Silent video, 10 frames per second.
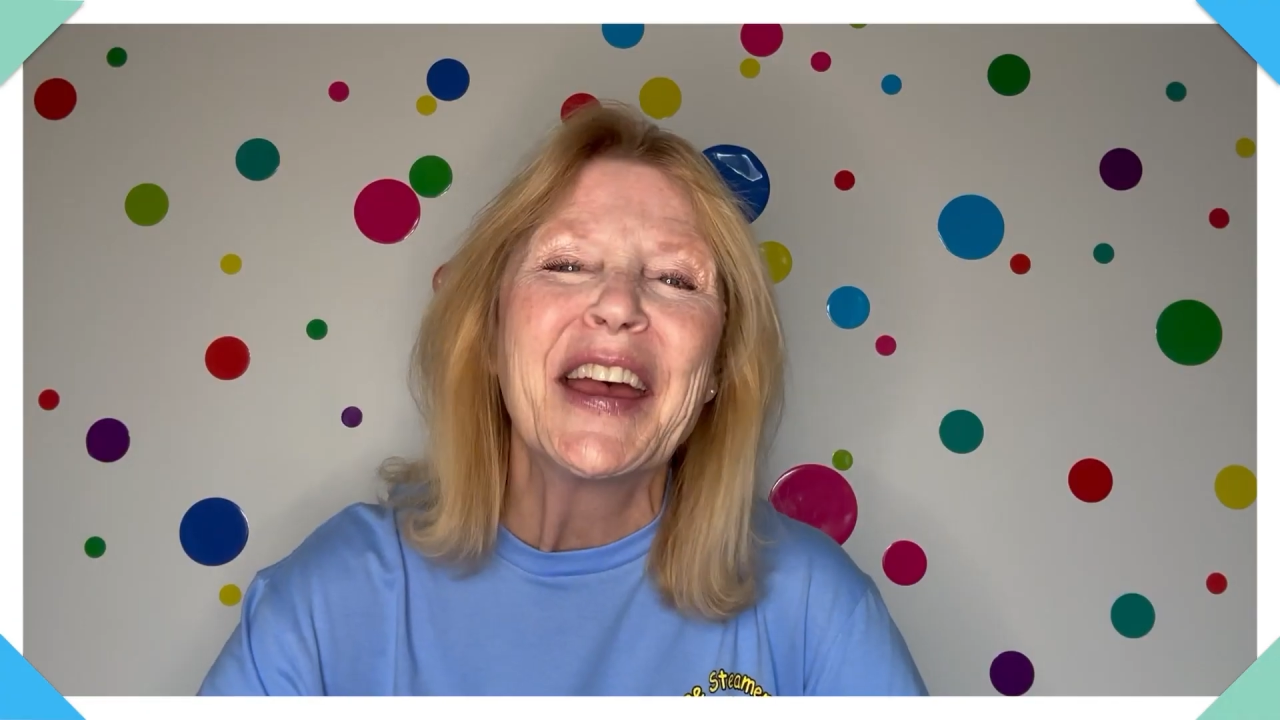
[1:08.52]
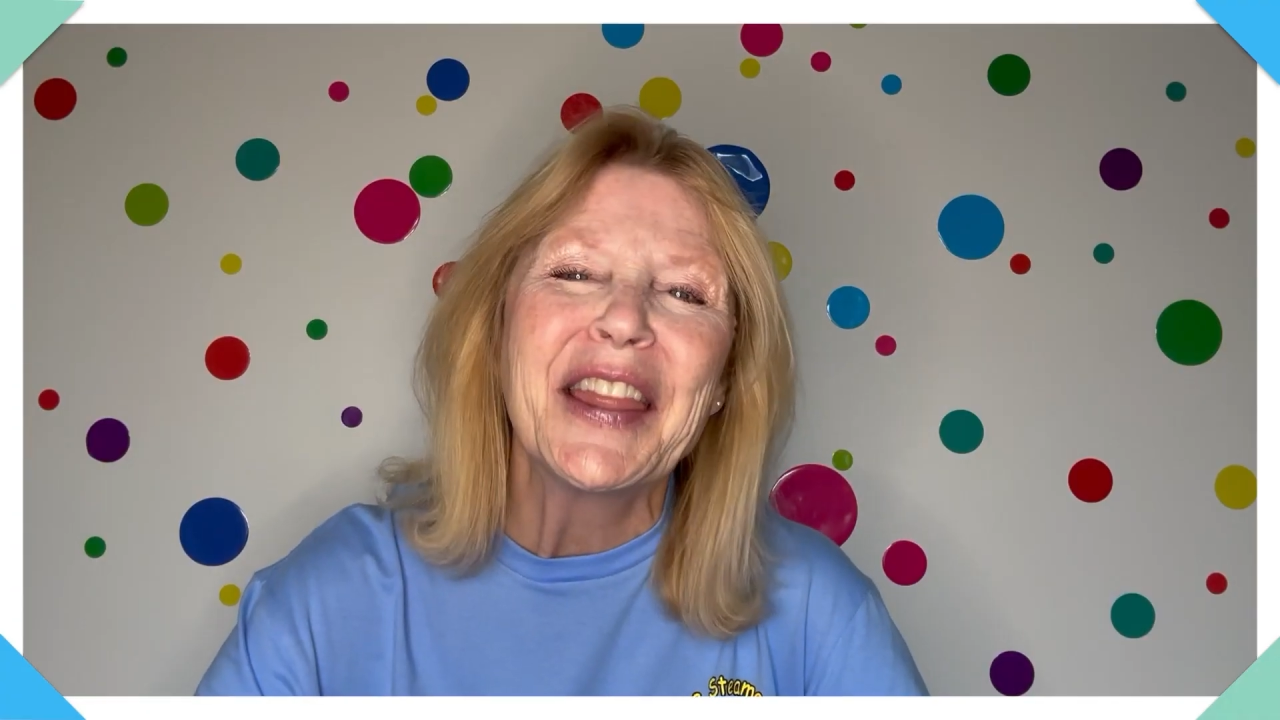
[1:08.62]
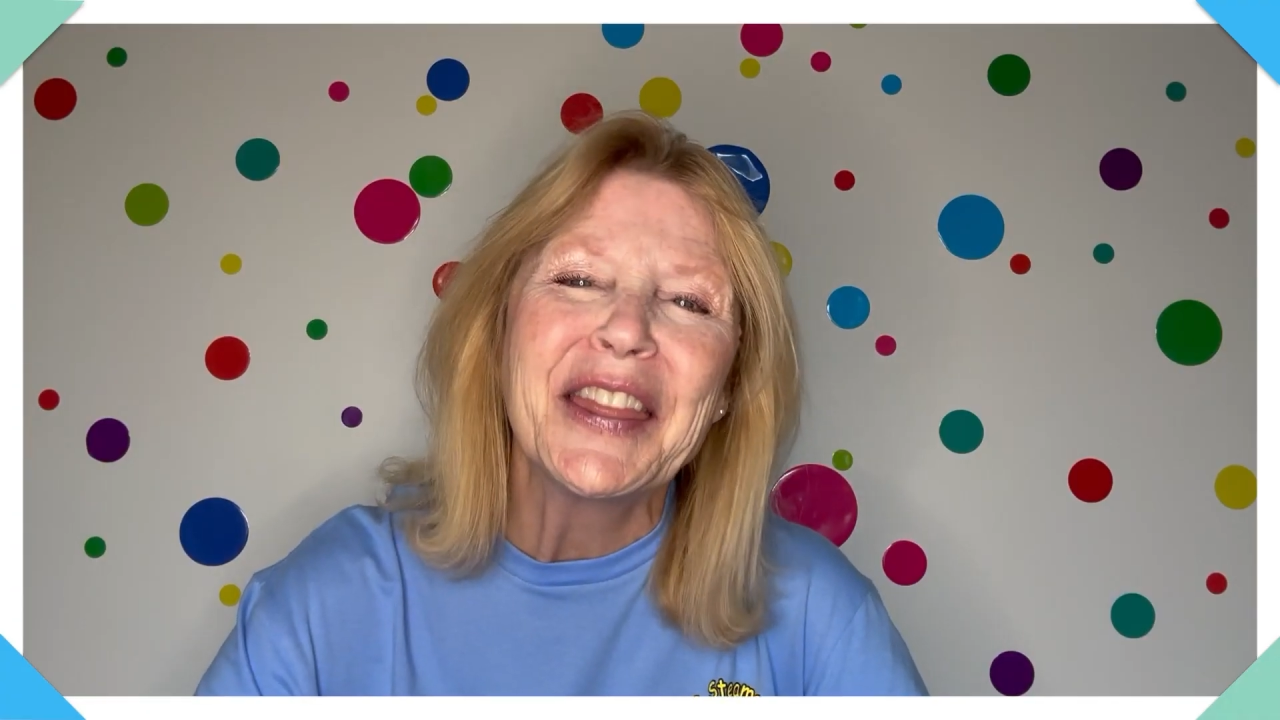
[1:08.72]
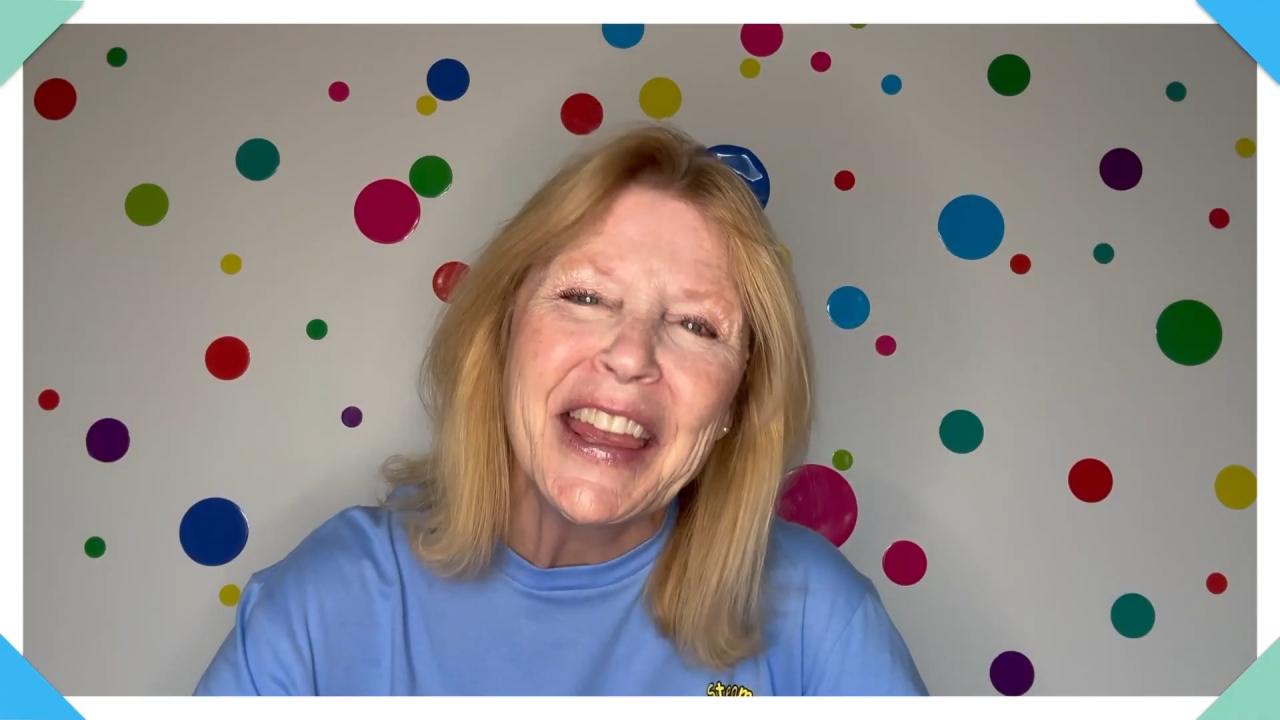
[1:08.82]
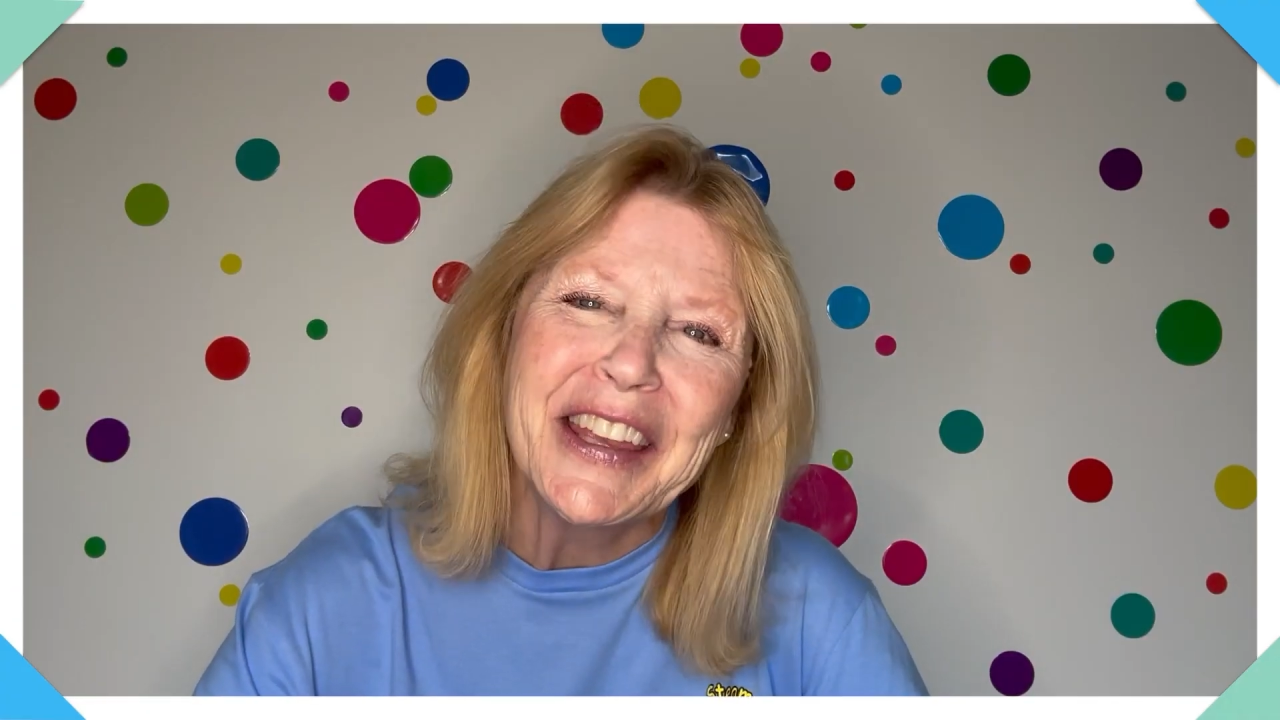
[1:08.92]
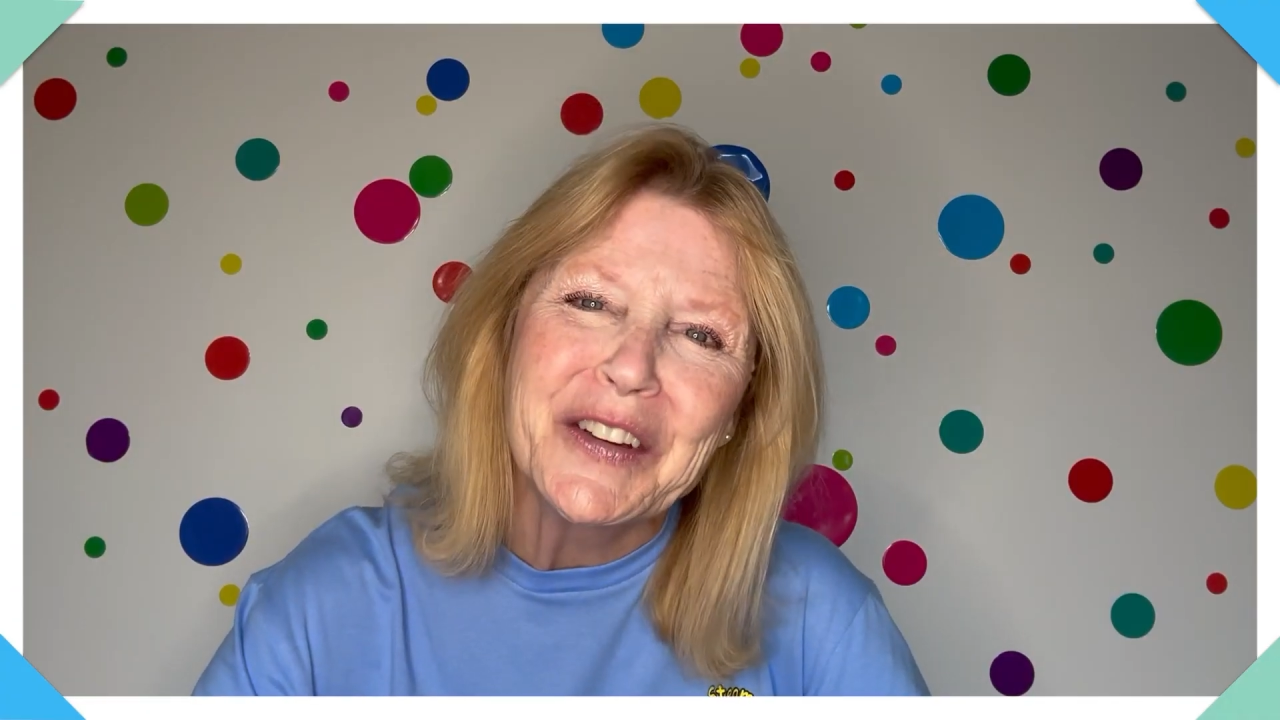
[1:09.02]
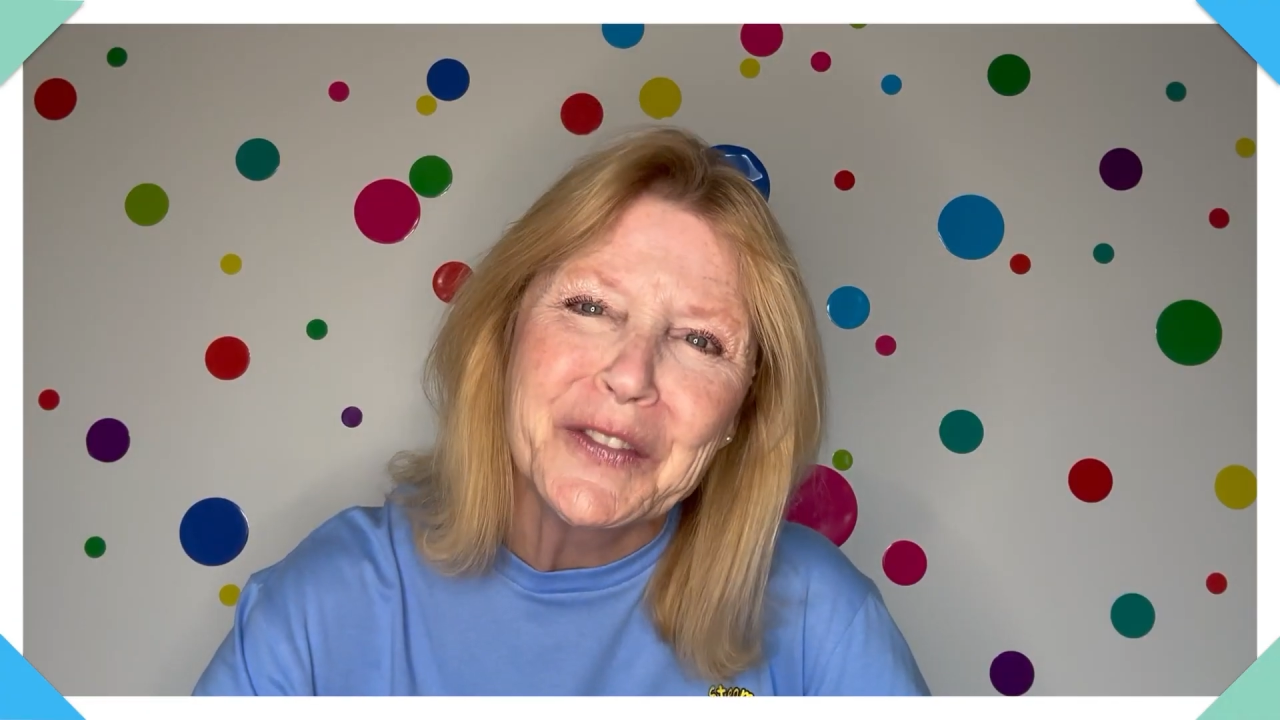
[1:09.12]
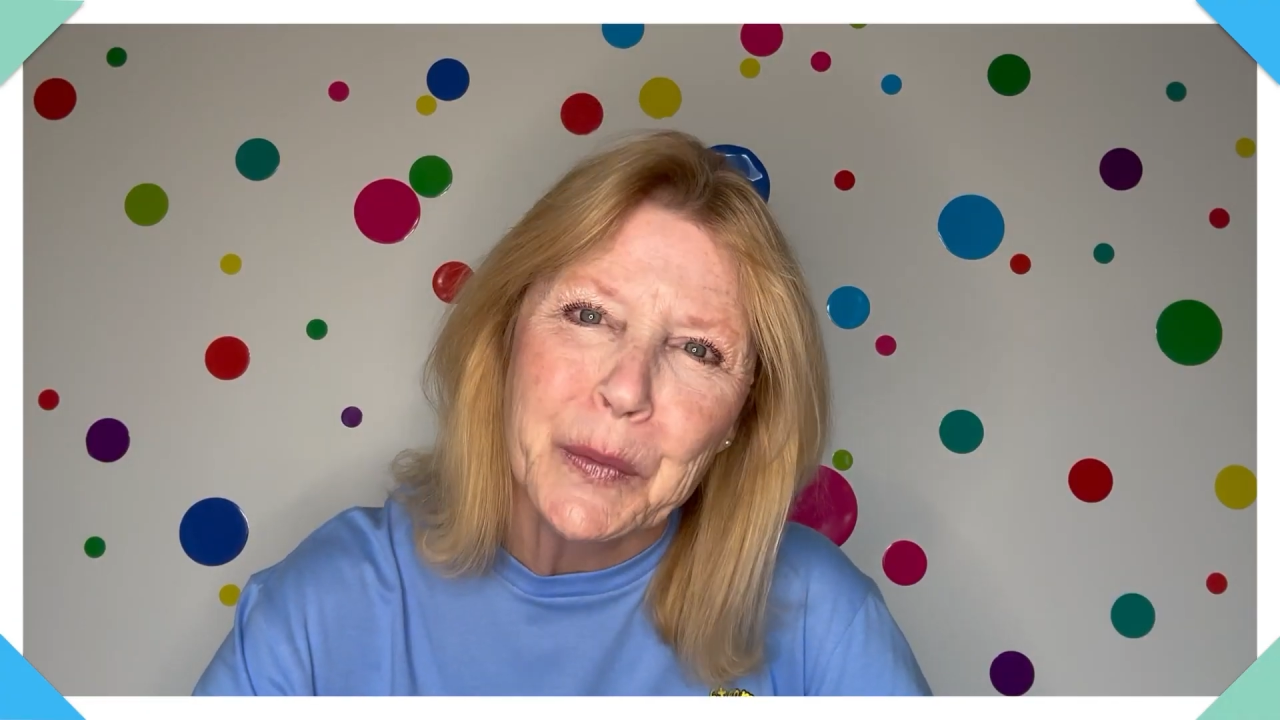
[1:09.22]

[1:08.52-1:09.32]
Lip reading: Thank you for